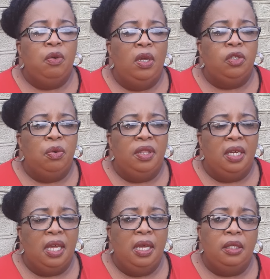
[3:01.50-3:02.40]
was not the
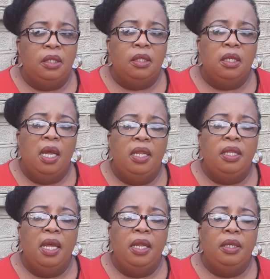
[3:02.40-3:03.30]
case. And
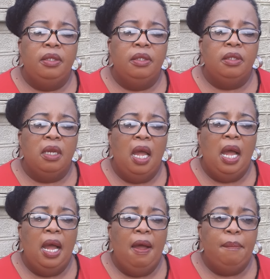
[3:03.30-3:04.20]
then
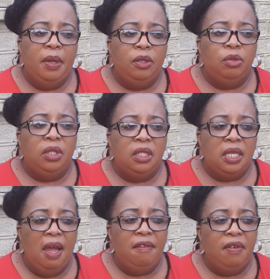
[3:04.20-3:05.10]
I happened to
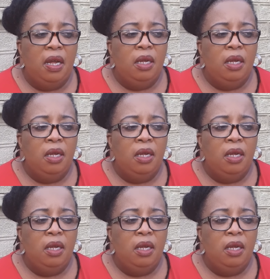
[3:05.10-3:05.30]
discover